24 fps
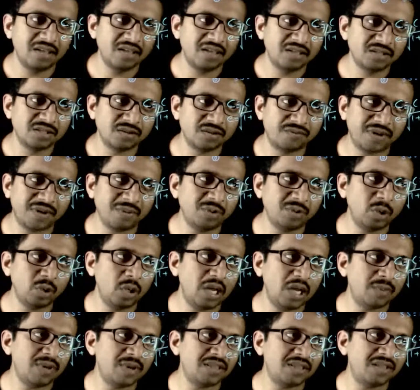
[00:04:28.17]
So from two
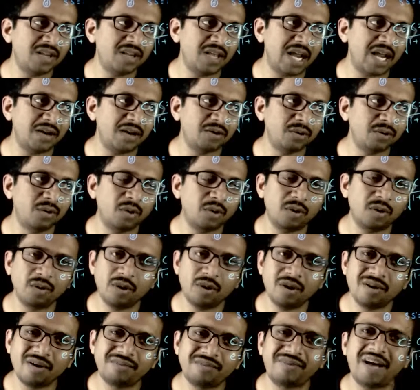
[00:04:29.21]
comma three, you have to go
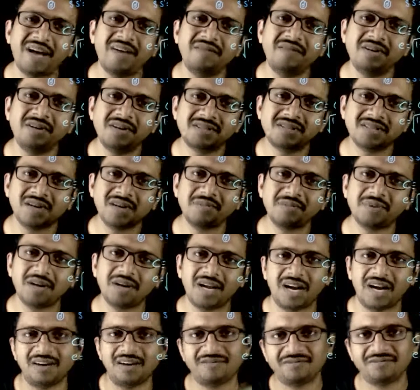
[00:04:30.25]
five units up
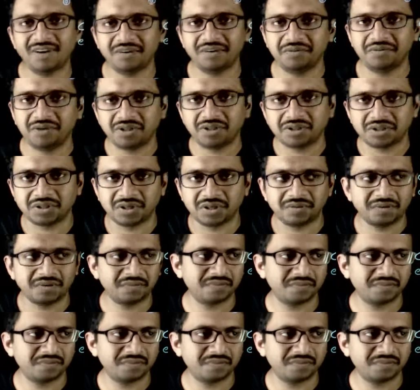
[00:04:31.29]
and five units down.